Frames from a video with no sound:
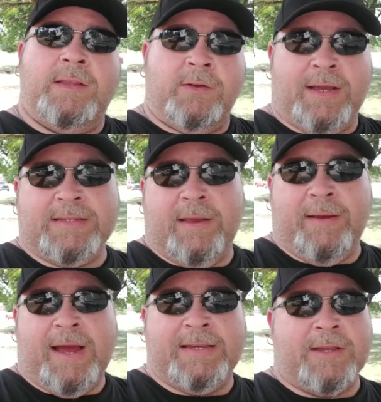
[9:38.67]
Until next
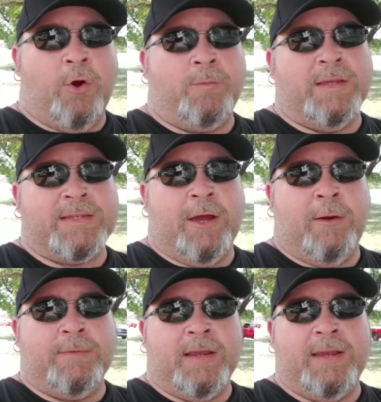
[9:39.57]
time, guys, I hope this
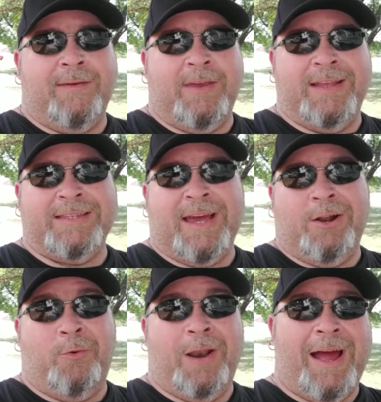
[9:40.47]
helped, give you
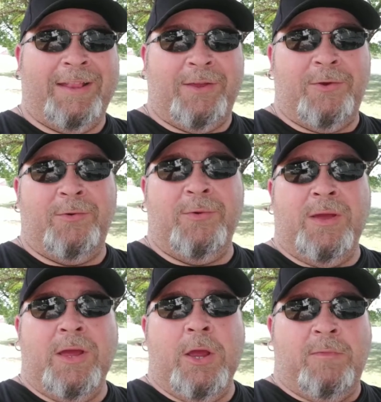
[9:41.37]
insight on what I do
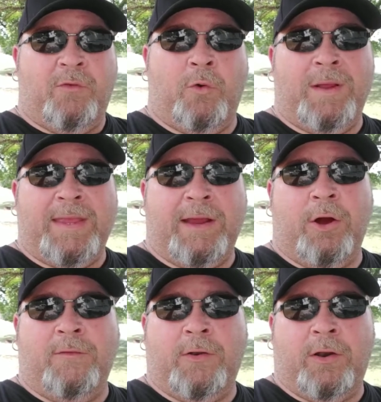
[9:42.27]
before we
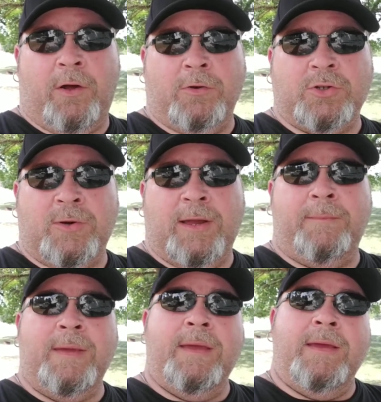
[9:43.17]
take off on a long
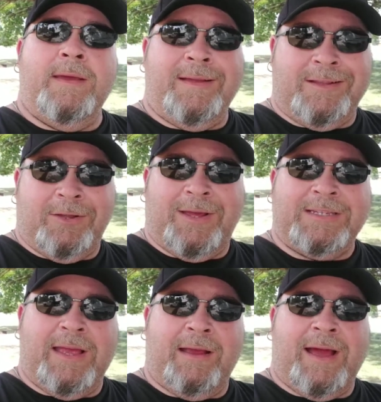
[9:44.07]
trip. Until
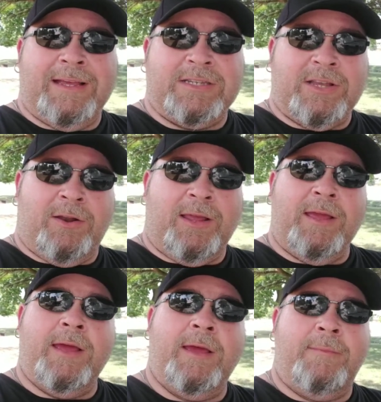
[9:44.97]
next time, guys,
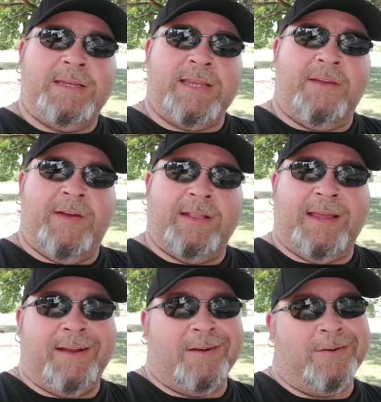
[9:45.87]
Tony. Be safe
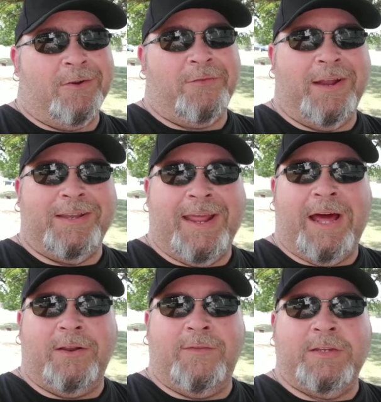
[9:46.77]
out there. Don't forget to get
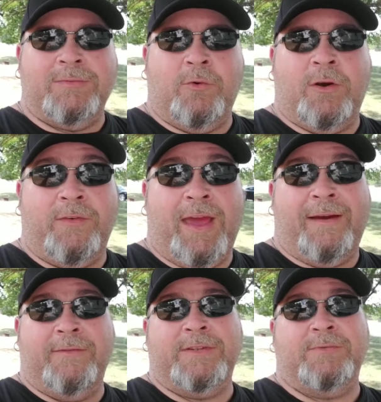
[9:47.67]
out and adventure more. If you
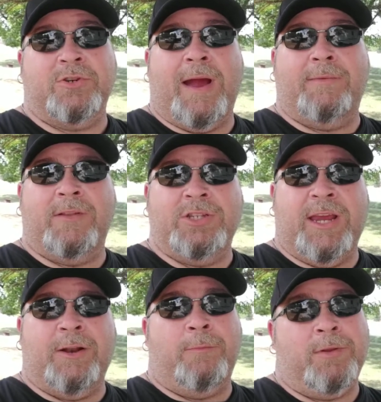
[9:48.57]
haven't subscribed to the
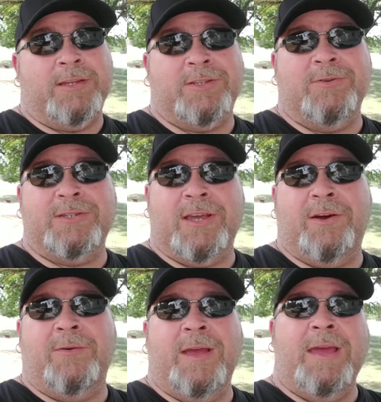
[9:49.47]
channel, please do
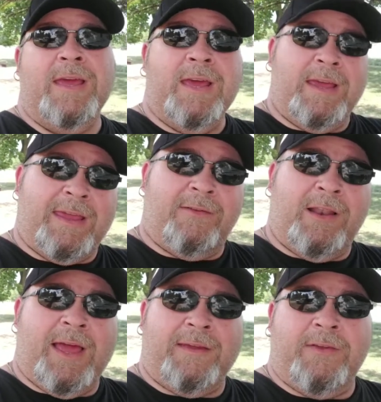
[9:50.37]
so. Give it
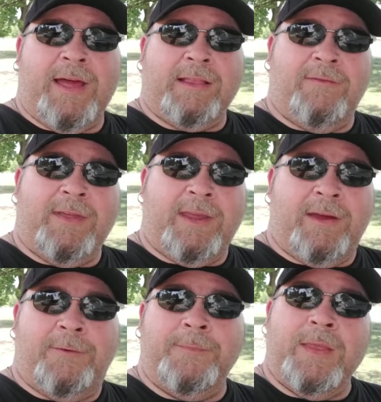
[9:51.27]
a like if you liked the
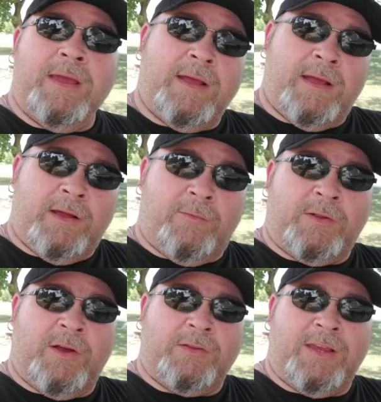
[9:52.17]
video. And
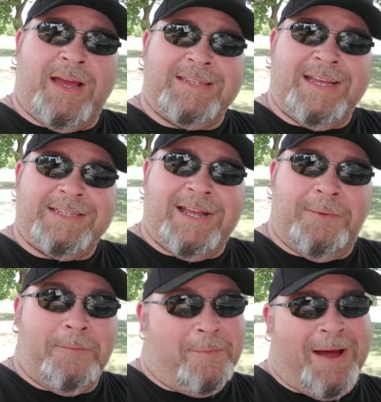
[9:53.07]
we'll talk to you guys next
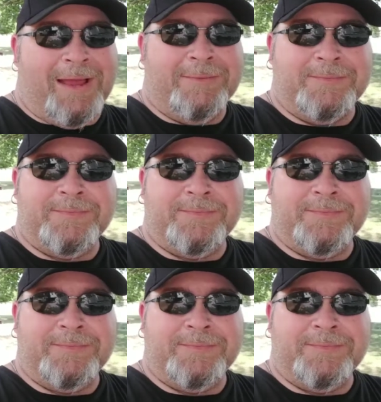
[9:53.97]
time. Bye.